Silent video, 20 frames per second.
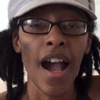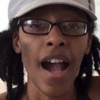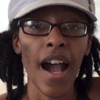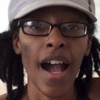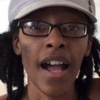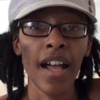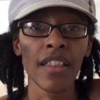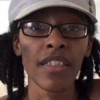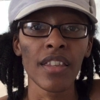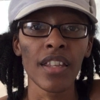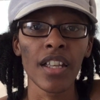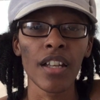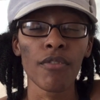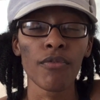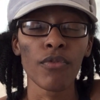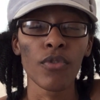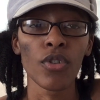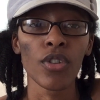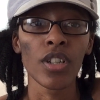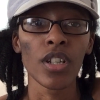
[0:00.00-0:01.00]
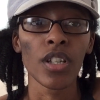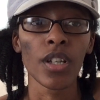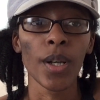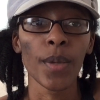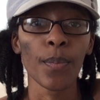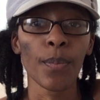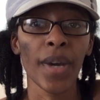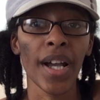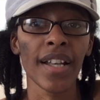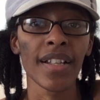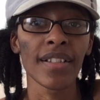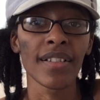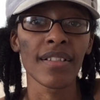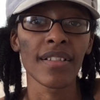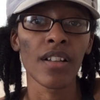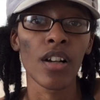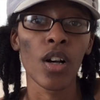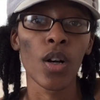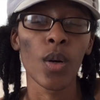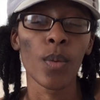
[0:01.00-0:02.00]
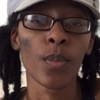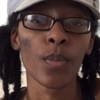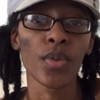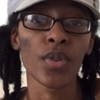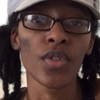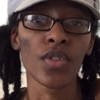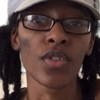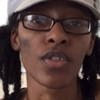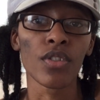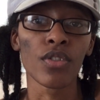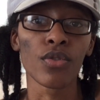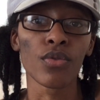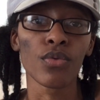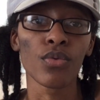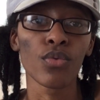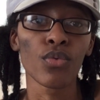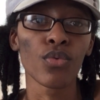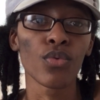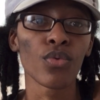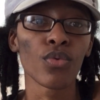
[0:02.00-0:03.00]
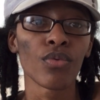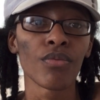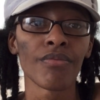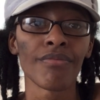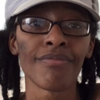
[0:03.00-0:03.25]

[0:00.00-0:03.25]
and therefore not by some person who